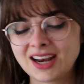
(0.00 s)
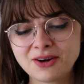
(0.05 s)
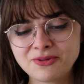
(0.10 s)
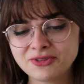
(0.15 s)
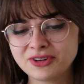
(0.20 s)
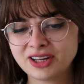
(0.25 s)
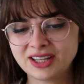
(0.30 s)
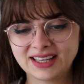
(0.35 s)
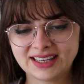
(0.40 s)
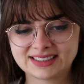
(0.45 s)
I'm
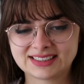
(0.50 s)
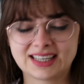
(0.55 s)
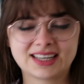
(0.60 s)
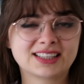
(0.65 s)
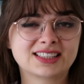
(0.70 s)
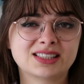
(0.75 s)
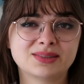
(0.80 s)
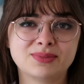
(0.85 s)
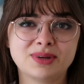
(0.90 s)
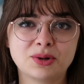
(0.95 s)
really
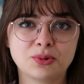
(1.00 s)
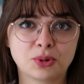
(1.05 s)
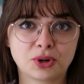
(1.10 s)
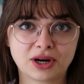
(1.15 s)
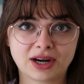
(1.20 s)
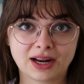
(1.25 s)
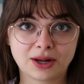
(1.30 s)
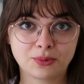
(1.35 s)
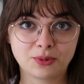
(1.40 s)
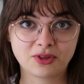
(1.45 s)
excited to be
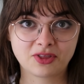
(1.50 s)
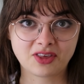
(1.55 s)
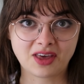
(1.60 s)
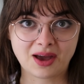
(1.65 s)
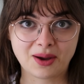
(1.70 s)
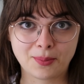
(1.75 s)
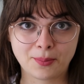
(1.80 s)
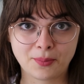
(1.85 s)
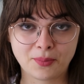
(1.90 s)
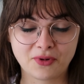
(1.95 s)
working with
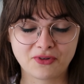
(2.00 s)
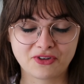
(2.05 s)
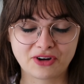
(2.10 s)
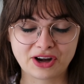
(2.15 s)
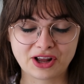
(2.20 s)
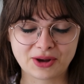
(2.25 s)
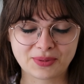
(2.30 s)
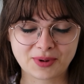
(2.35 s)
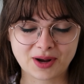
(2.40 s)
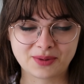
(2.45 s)
them for
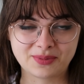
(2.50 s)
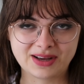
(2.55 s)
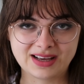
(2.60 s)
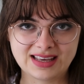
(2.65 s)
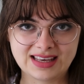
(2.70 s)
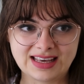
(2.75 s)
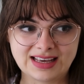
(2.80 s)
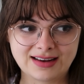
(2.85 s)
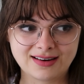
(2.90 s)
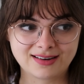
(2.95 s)
the upcoming
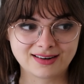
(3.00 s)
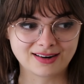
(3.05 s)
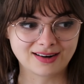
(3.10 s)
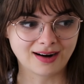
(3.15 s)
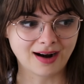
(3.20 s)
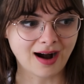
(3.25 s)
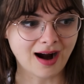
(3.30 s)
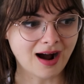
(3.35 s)
year.